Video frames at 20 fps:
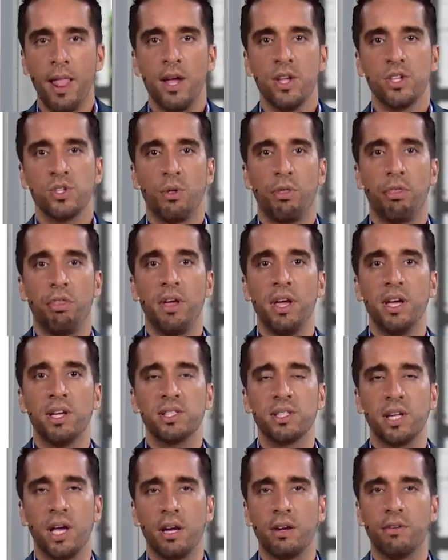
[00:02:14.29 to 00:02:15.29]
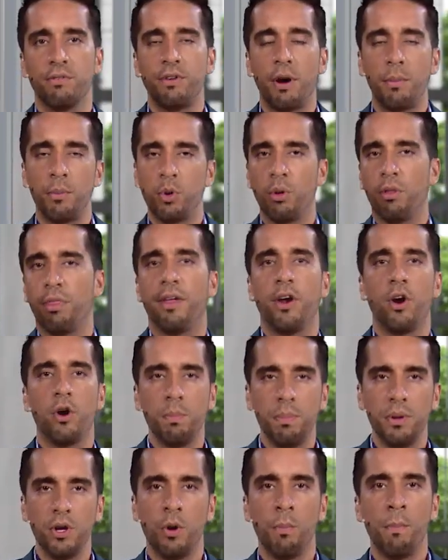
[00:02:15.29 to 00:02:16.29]
So things like
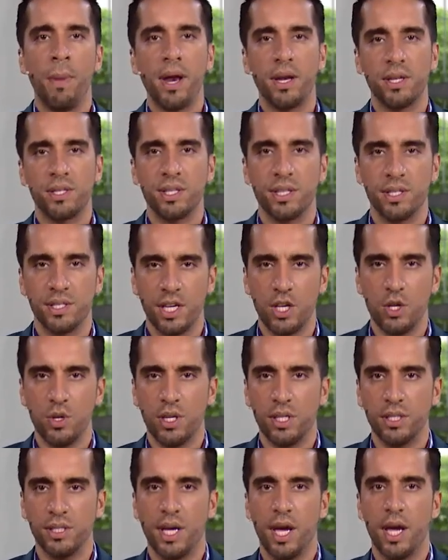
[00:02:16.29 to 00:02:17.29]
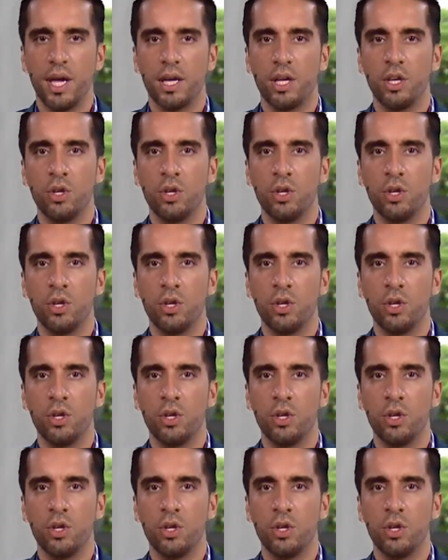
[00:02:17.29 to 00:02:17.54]
pharmacotherapy or medicines that you can take,